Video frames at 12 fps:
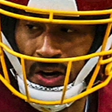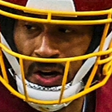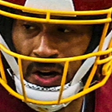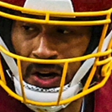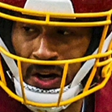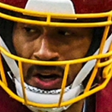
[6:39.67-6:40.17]

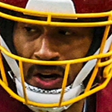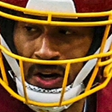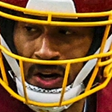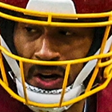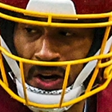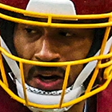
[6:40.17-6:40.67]
and
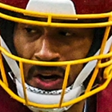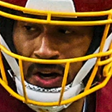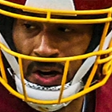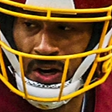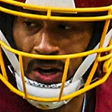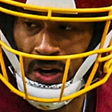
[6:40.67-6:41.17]

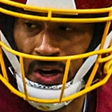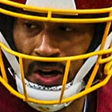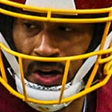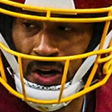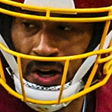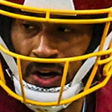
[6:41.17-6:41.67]
receptions and
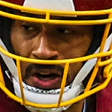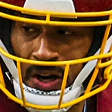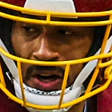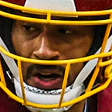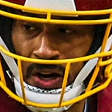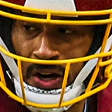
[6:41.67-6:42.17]
yards.
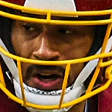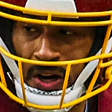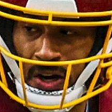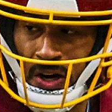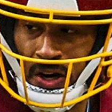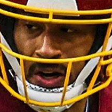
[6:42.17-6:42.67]
Logan
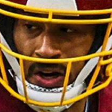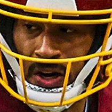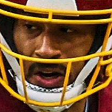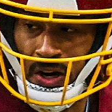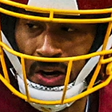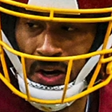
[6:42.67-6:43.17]
Thomas,
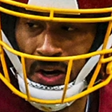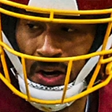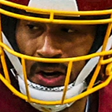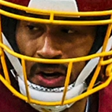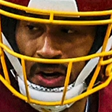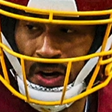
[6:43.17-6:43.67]
do it.
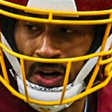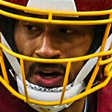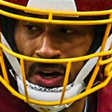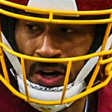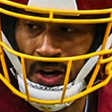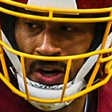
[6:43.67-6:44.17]
Play him.
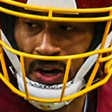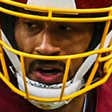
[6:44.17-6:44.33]
Let's go.